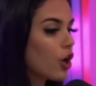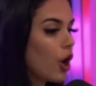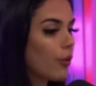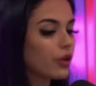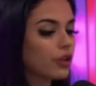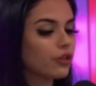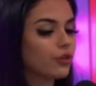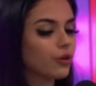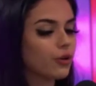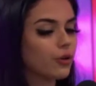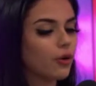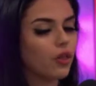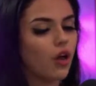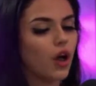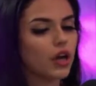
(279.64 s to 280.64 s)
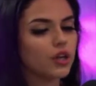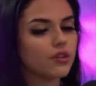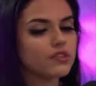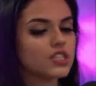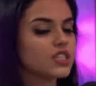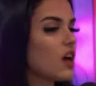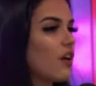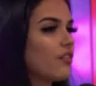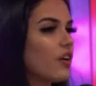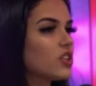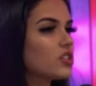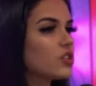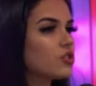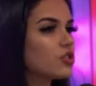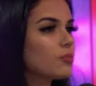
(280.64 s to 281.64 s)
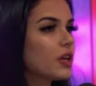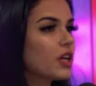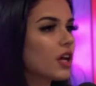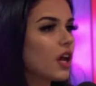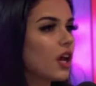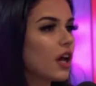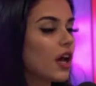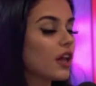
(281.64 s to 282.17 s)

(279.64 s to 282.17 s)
going through a lot of stuff on social media,